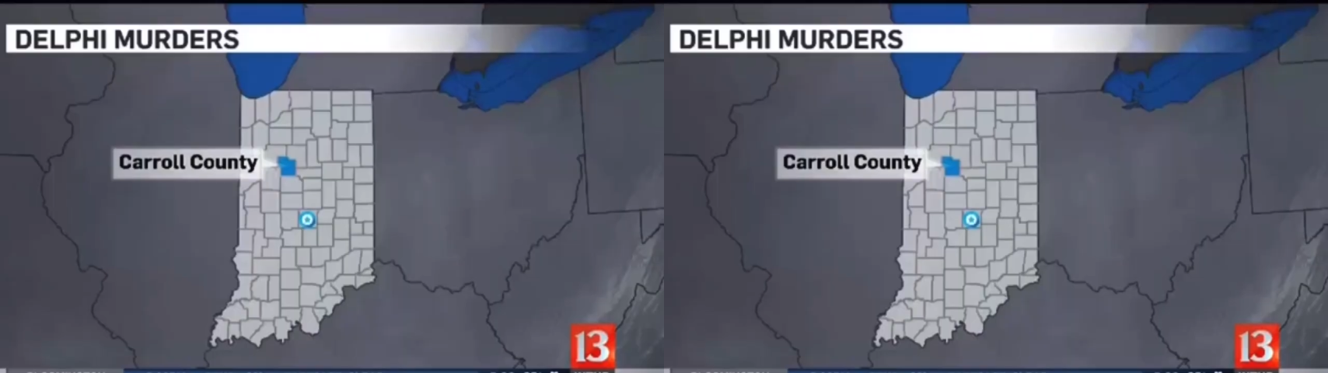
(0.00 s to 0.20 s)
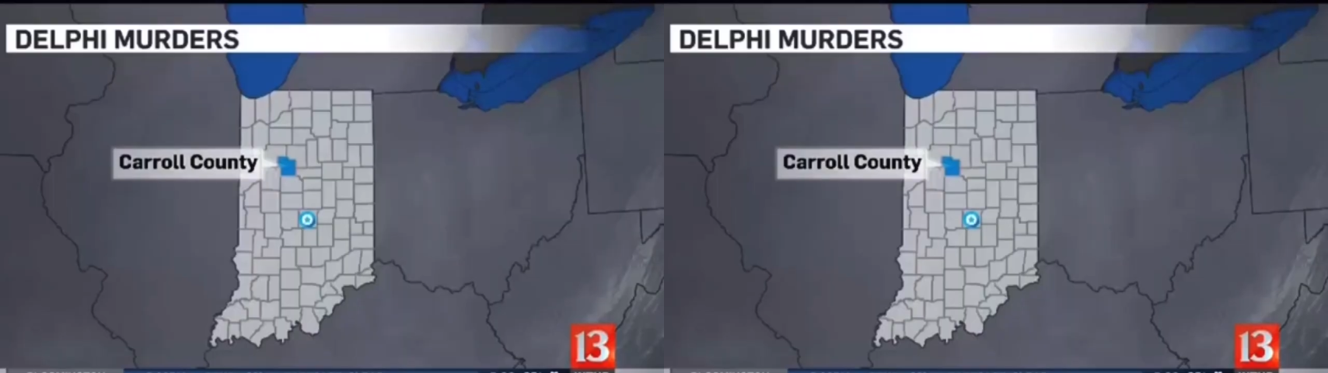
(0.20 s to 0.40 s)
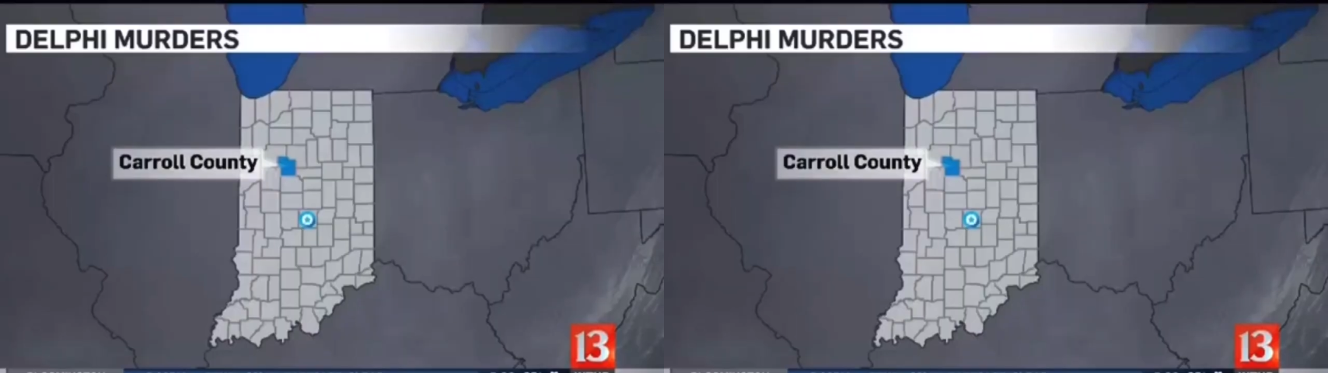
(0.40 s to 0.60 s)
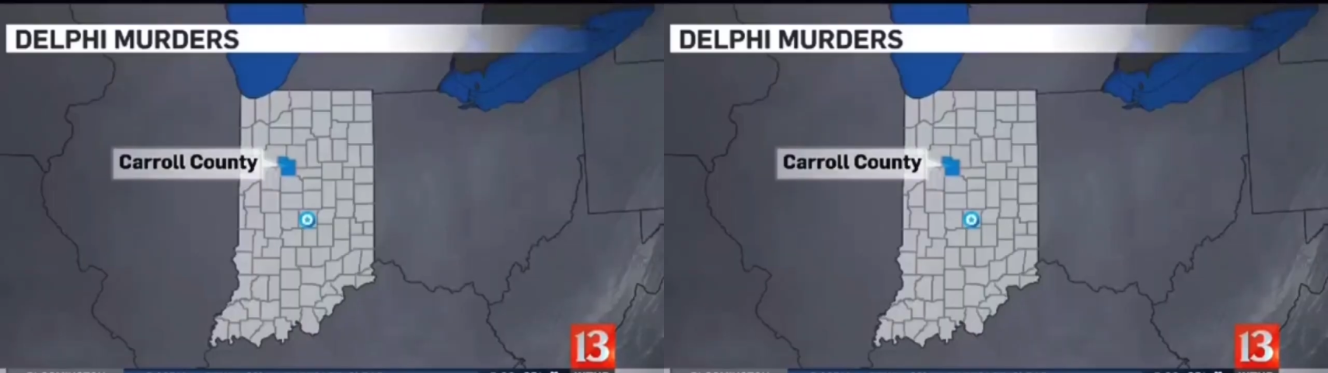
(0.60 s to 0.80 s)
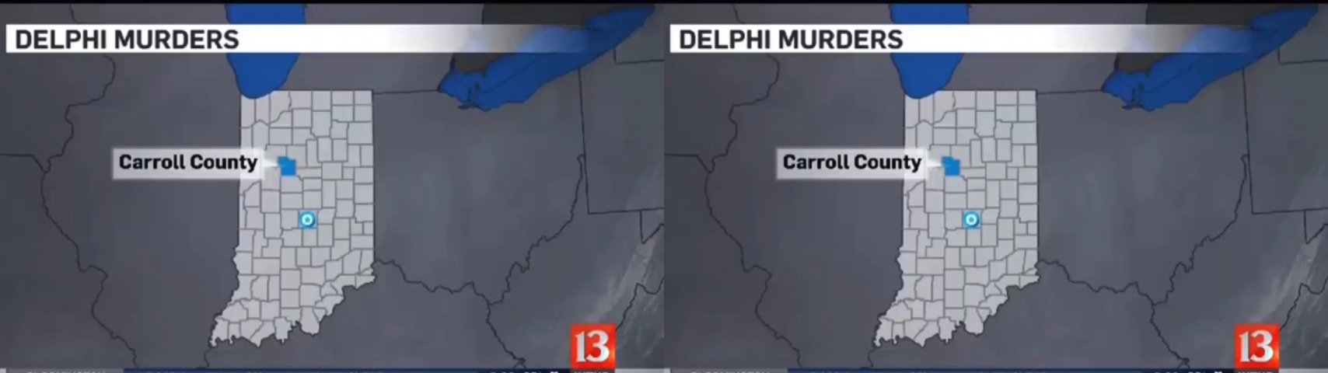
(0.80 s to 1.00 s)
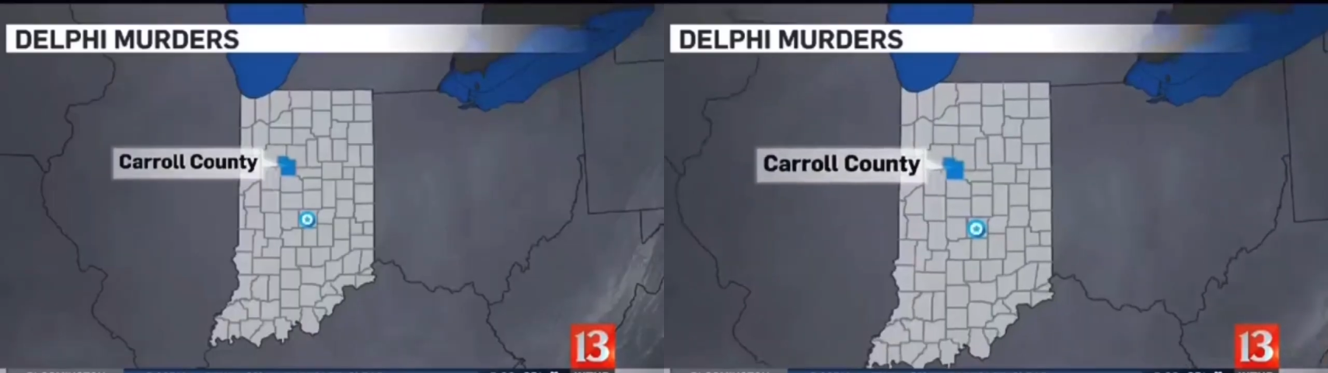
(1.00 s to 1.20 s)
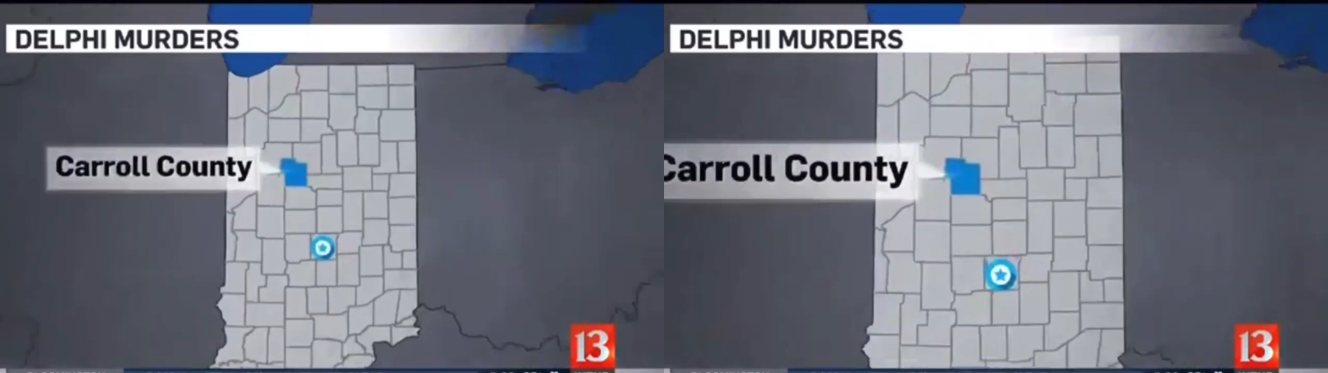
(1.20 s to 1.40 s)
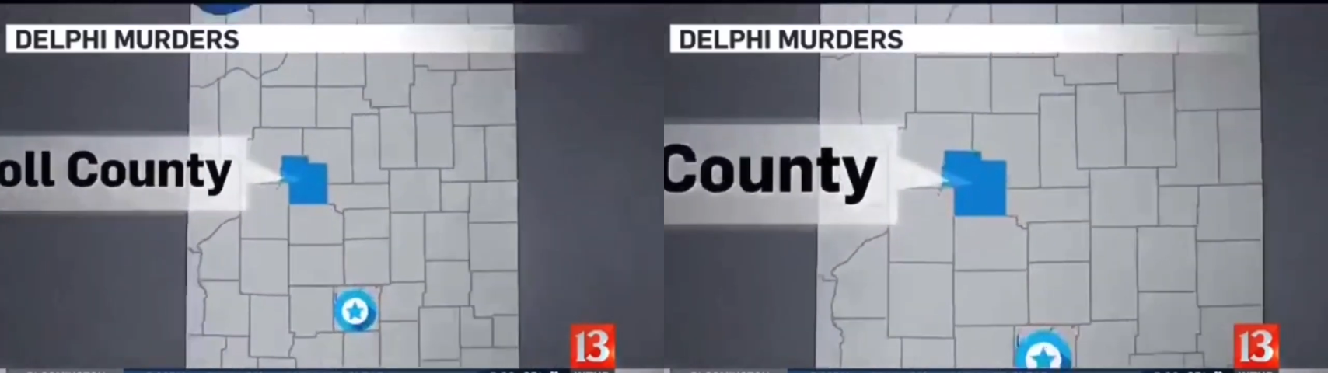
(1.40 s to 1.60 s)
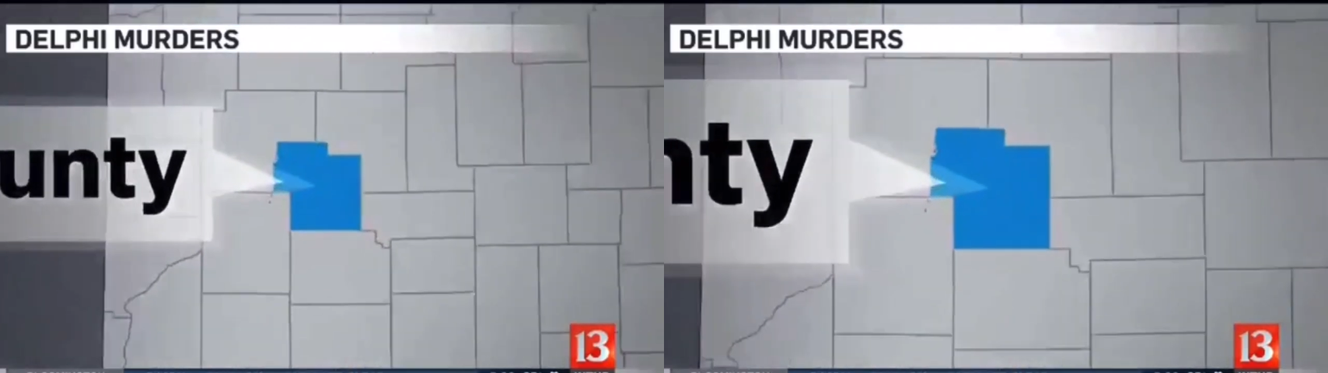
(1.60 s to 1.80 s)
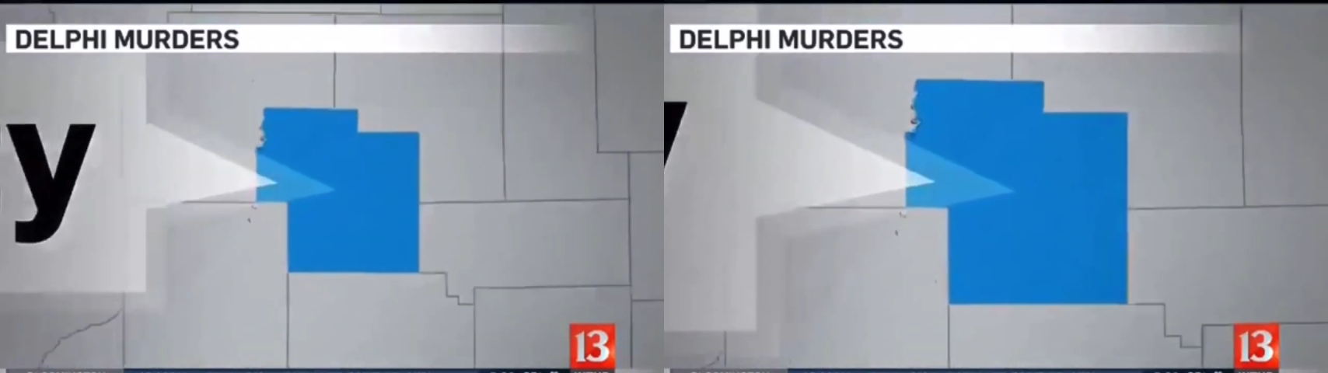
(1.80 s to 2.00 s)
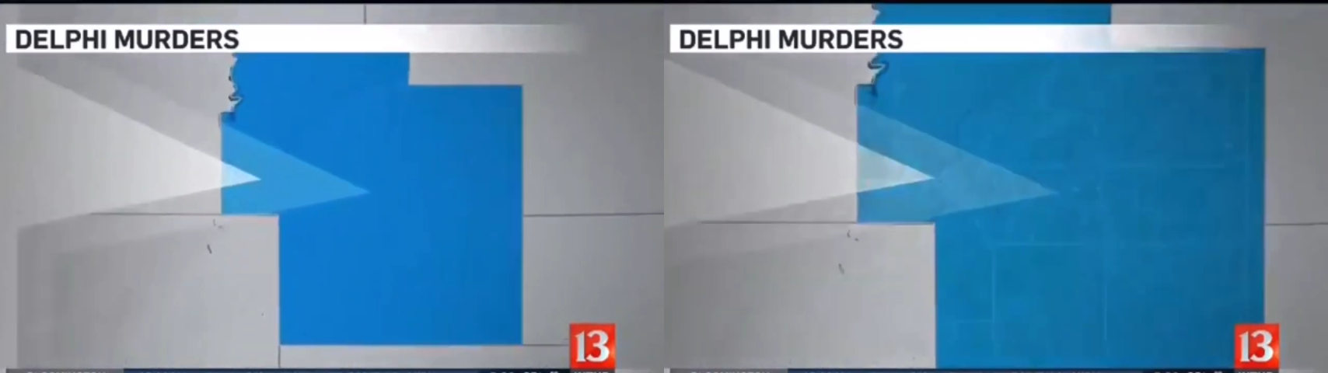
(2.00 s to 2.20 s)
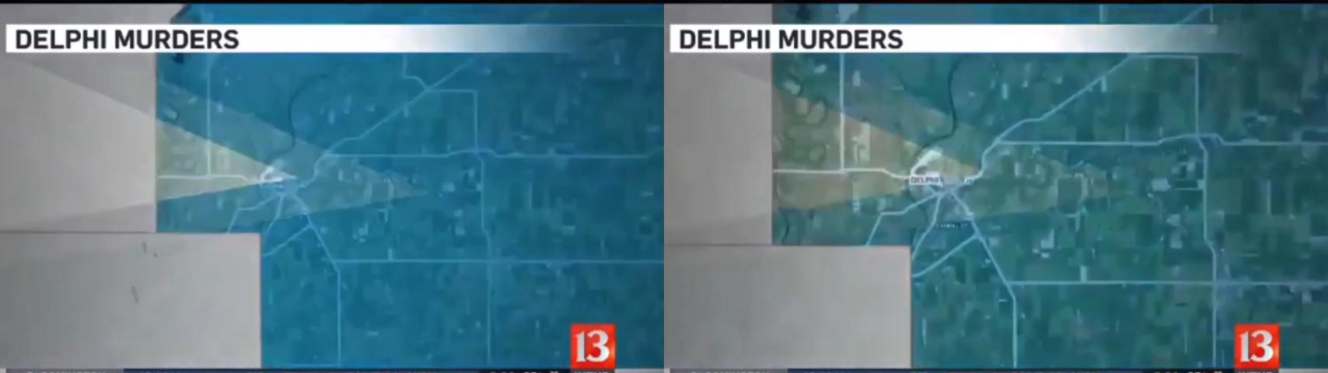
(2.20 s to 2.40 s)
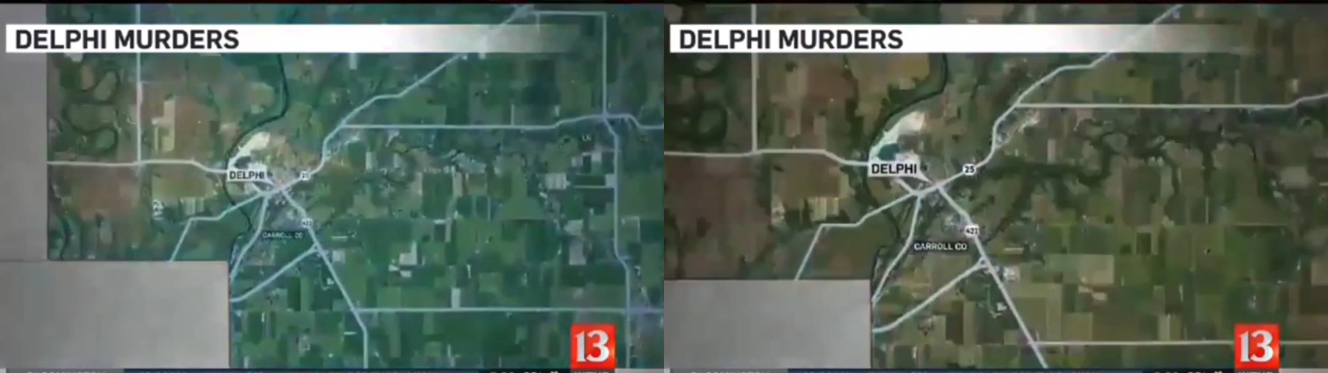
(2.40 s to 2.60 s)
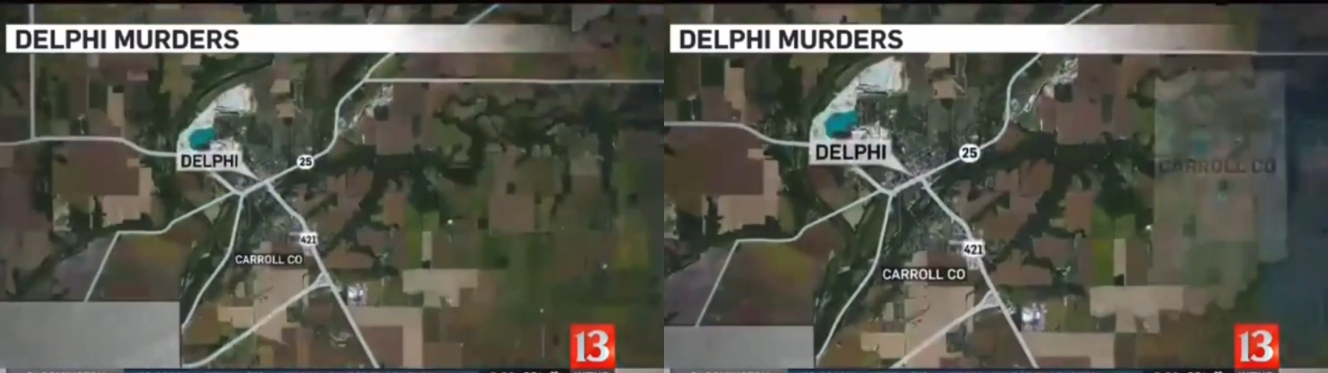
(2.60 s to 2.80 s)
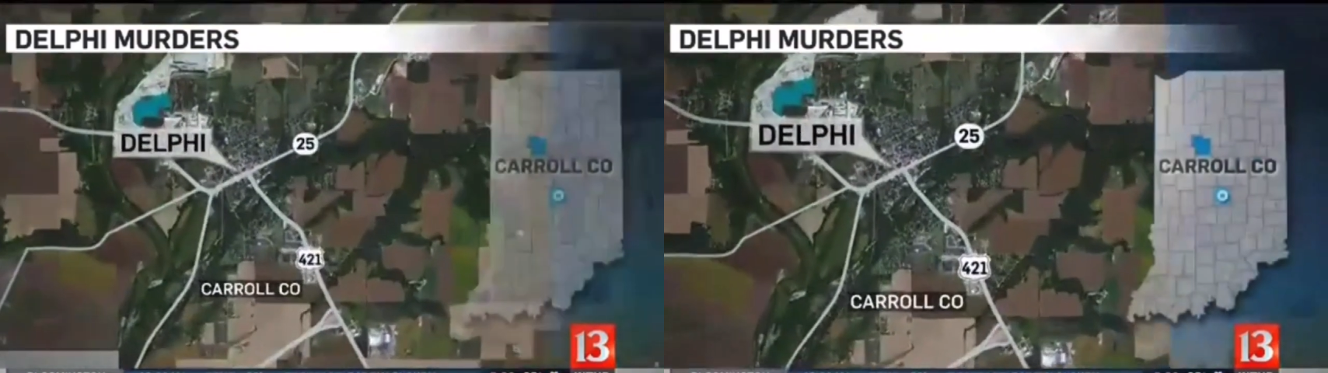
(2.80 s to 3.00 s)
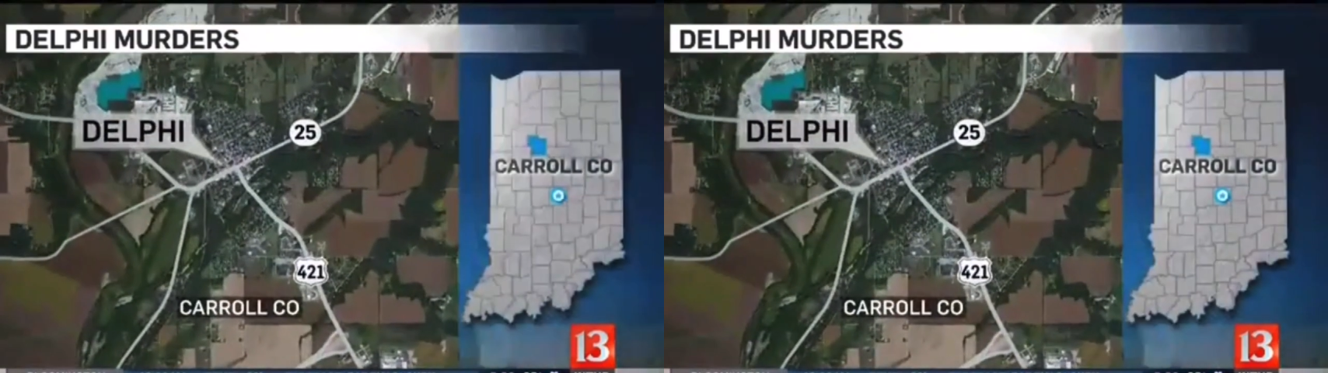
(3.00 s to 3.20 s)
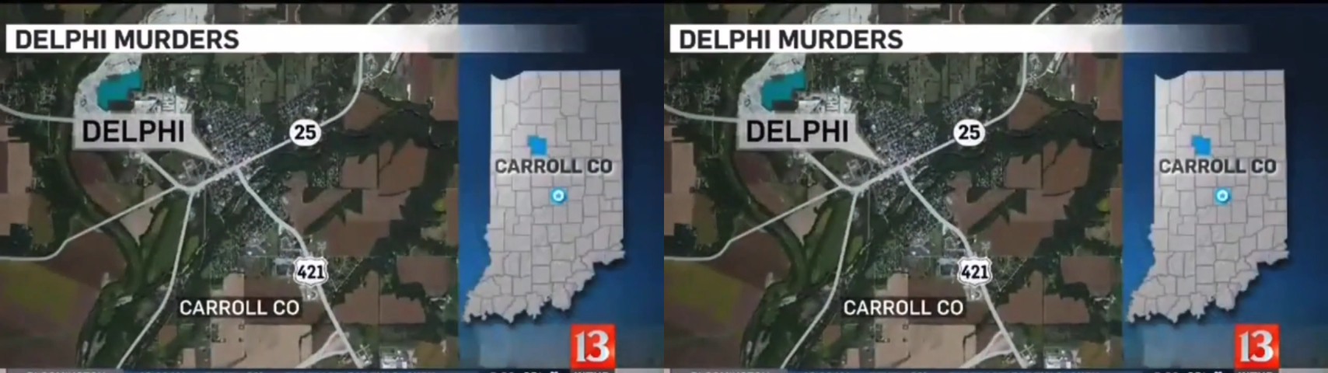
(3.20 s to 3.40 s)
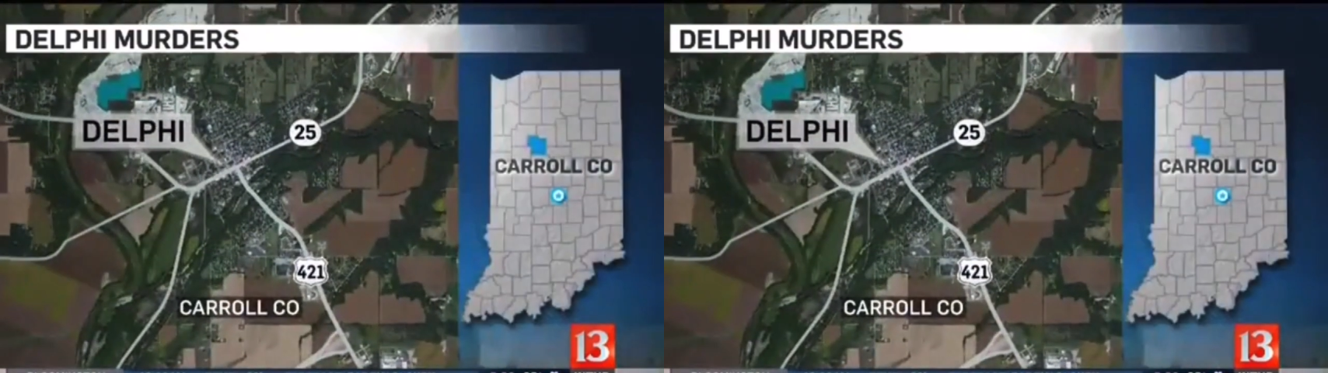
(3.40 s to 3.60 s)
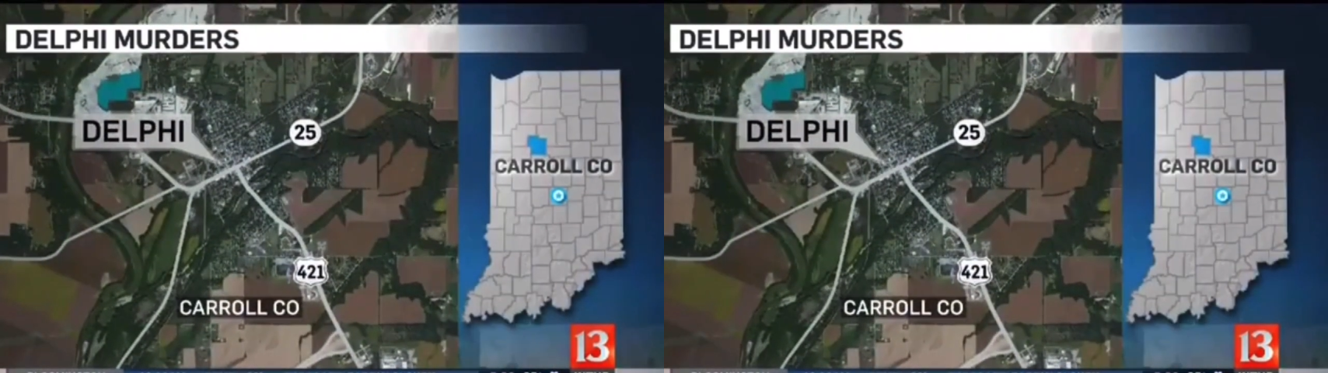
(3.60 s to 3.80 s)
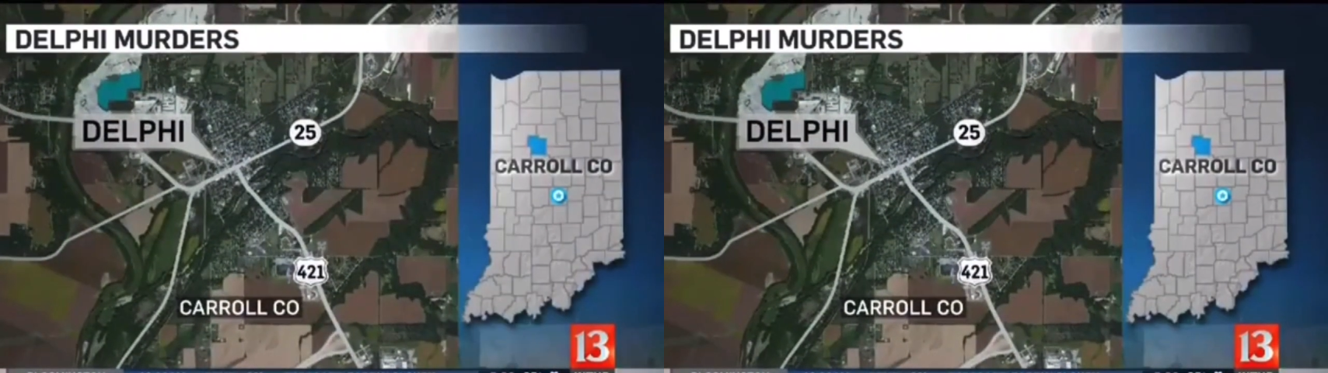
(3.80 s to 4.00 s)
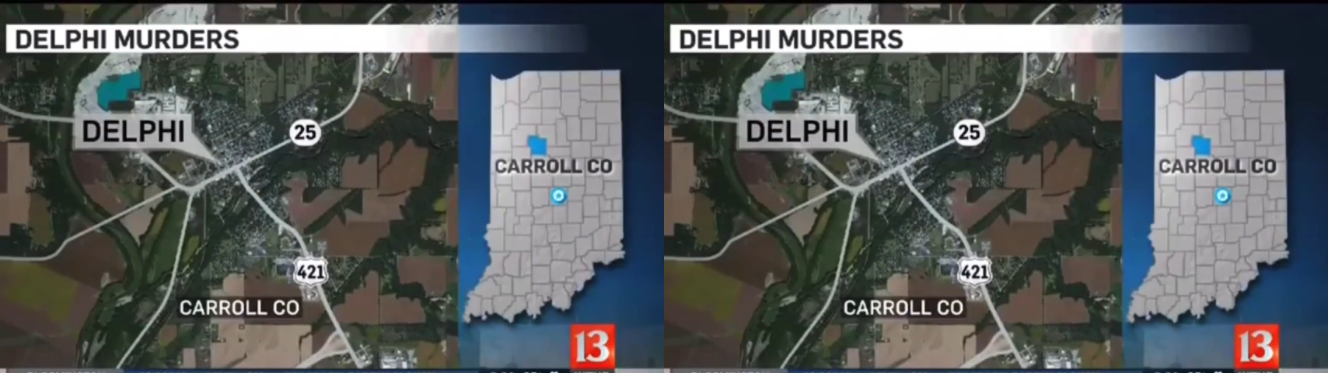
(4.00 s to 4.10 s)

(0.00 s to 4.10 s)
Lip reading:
[unreadable: no face in view]